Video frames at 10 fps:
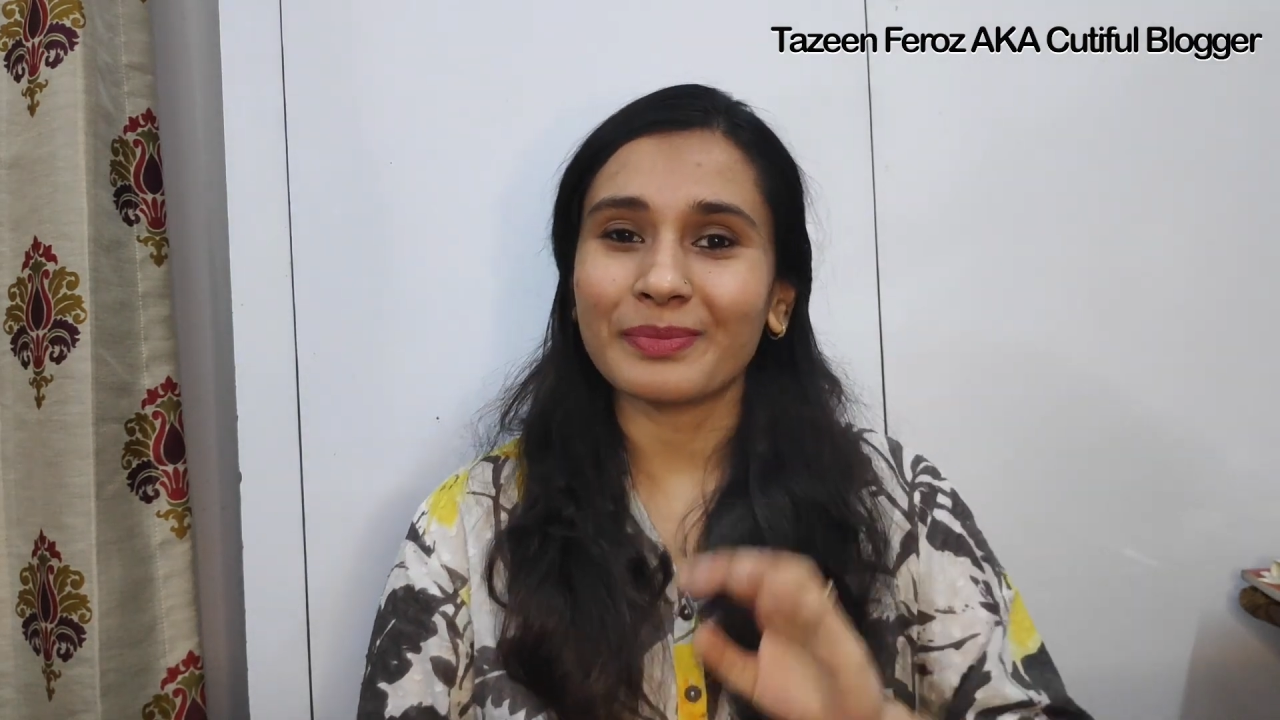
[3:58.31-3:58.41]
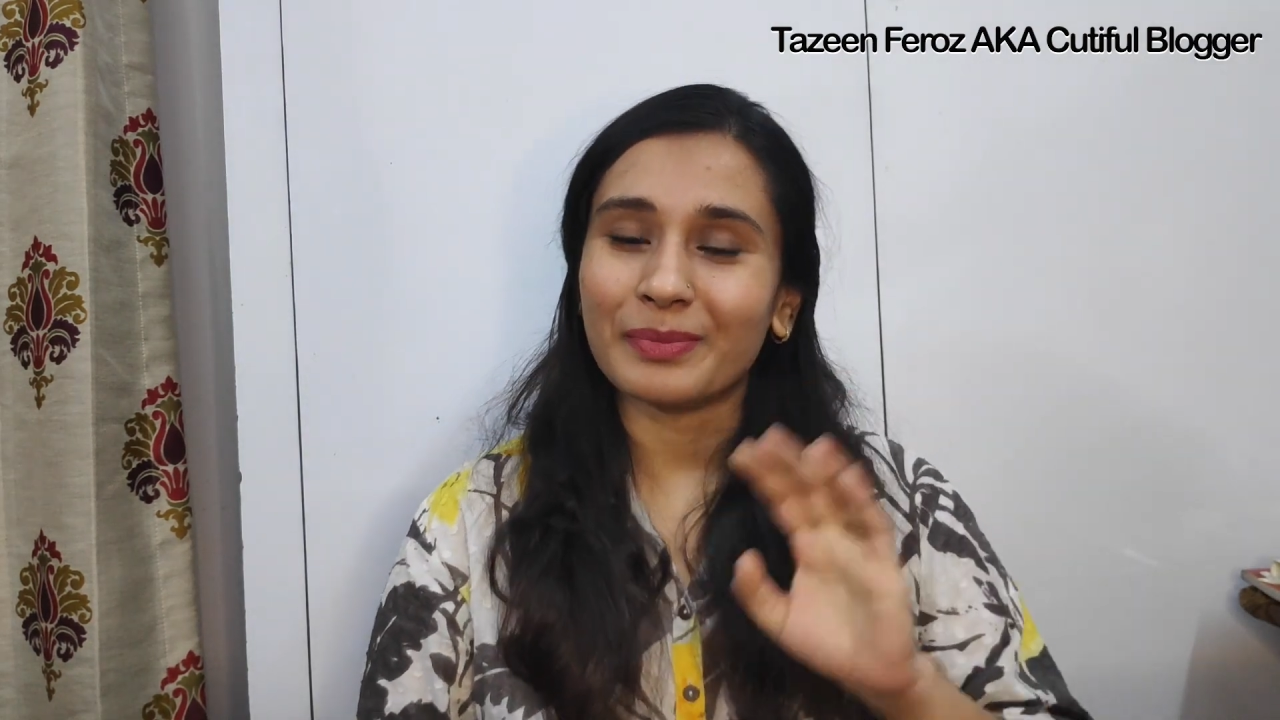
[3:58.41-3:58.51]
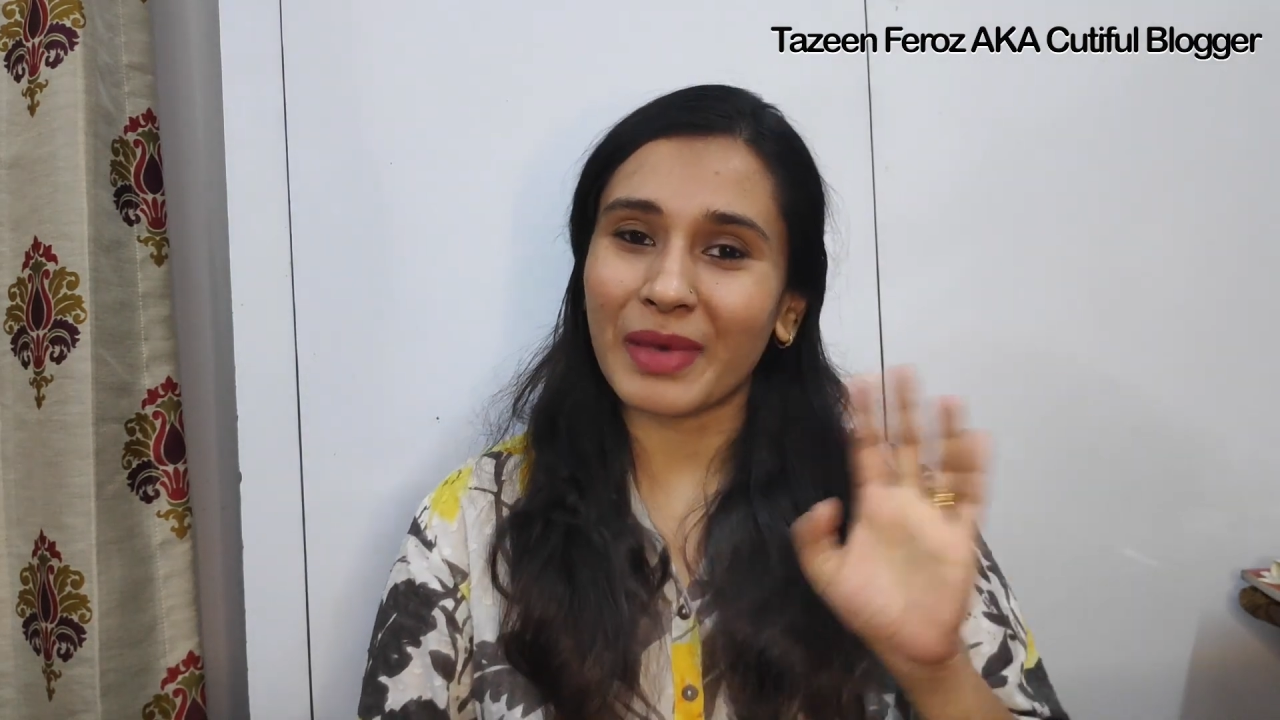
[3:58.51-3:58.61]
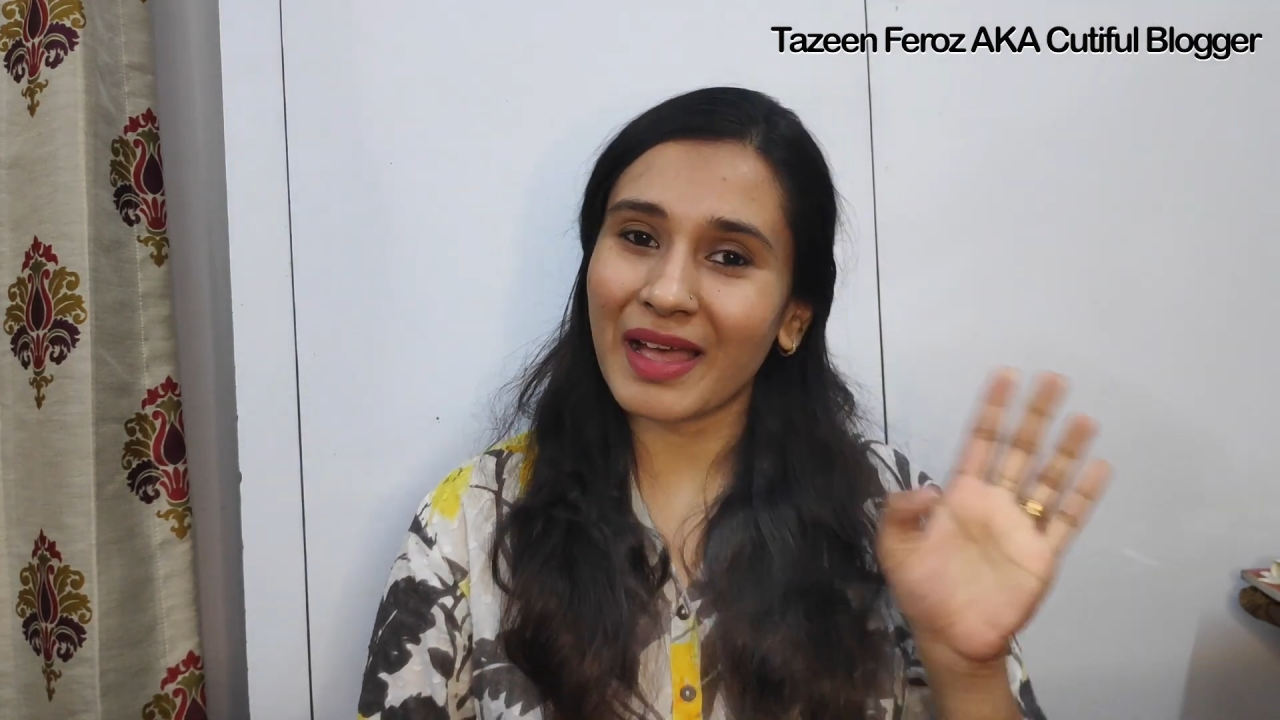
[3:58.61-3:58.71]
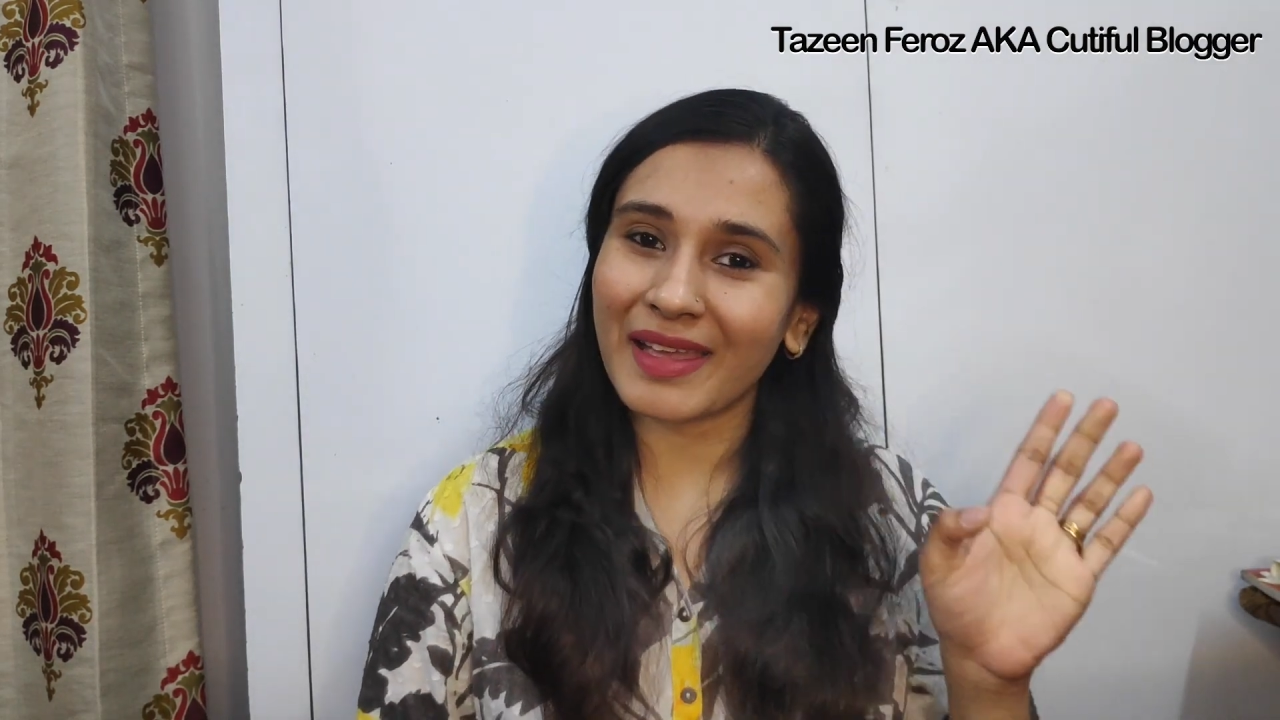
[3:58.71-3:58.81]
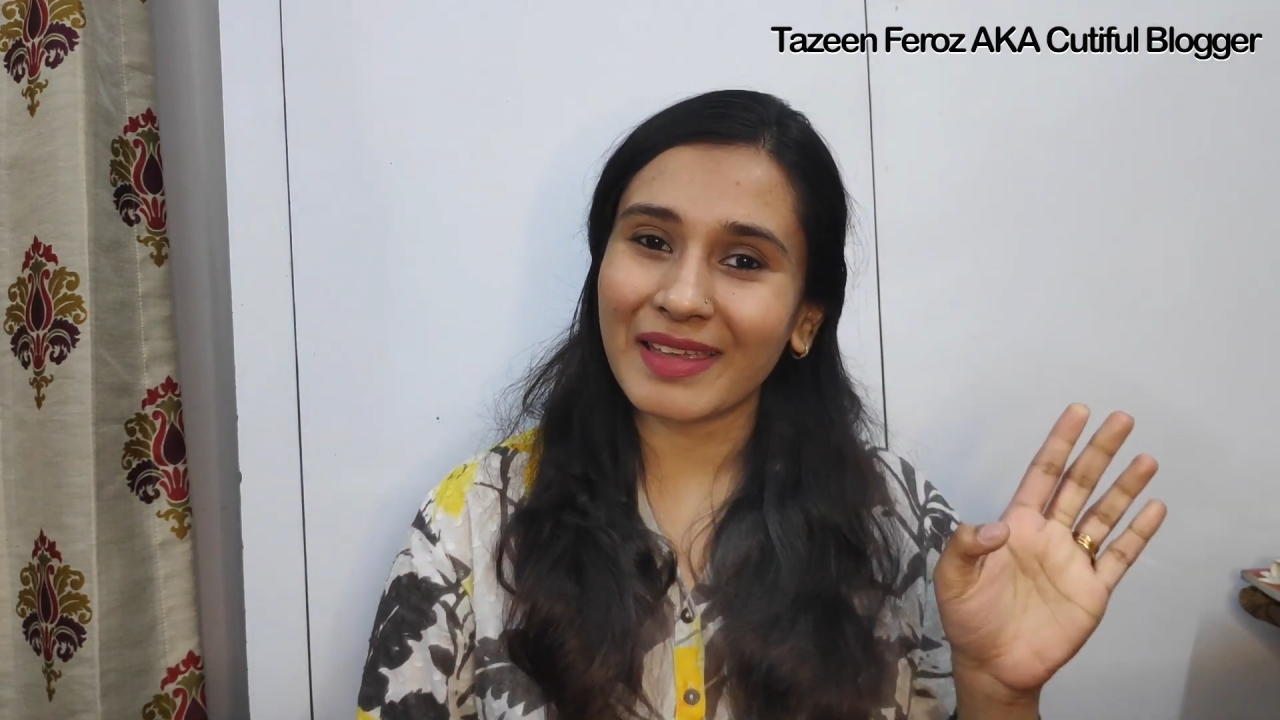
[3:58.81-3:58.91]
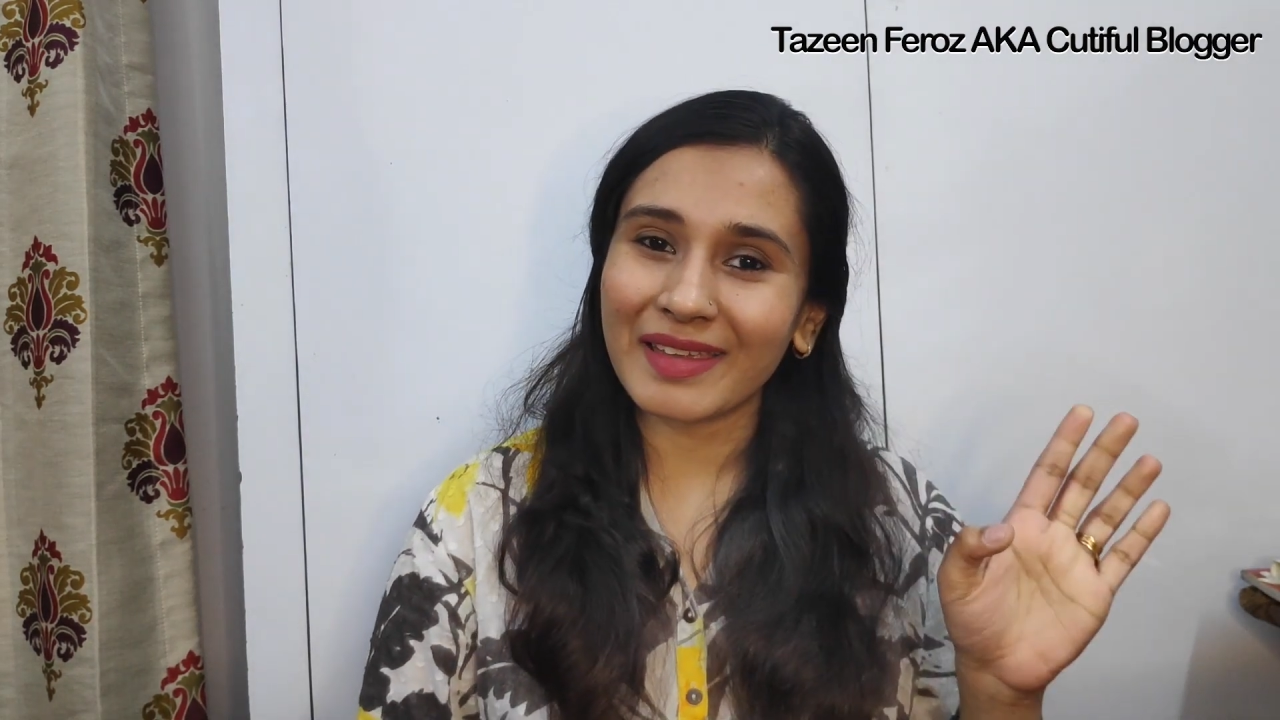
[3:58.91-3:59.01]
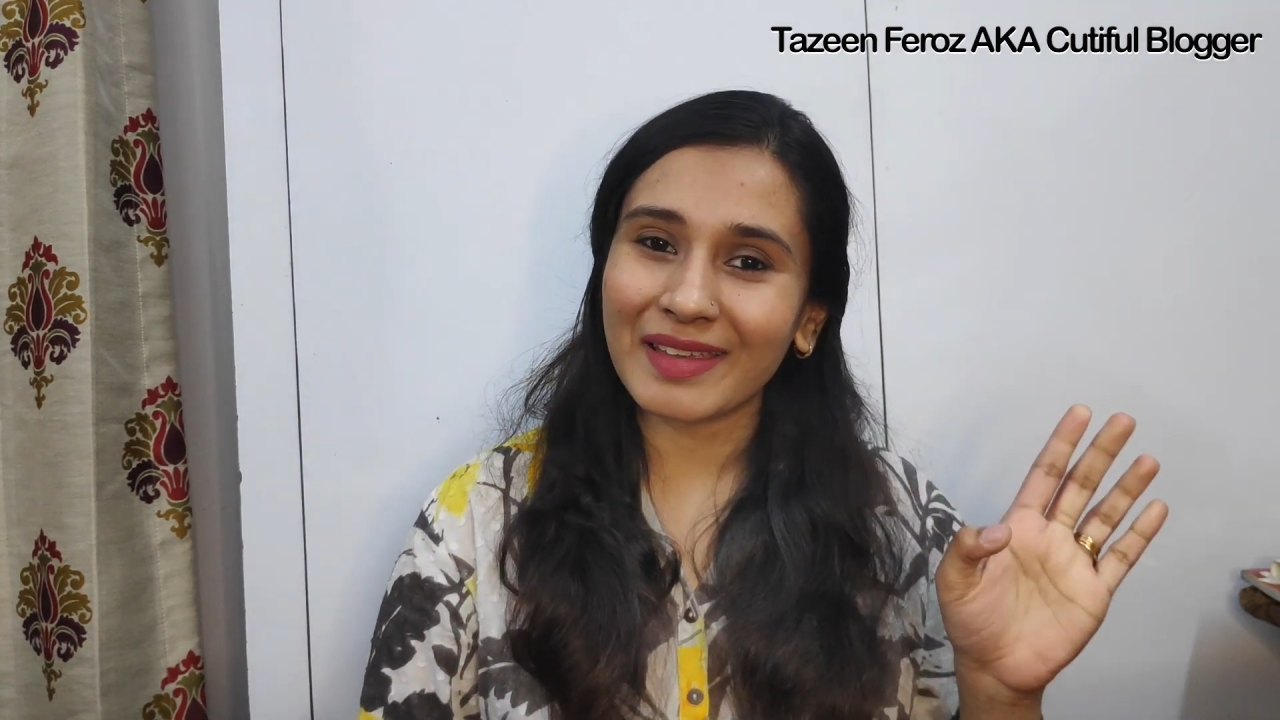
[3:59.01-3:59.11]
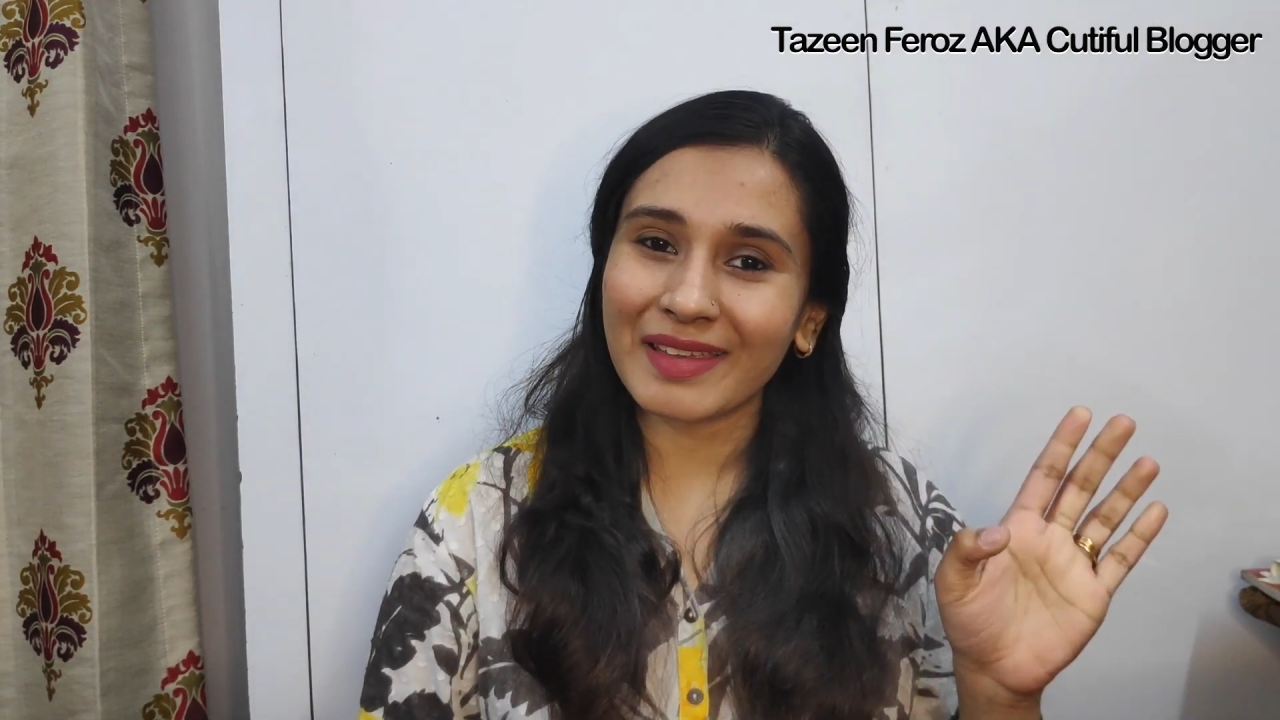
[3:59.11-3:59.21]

Bye.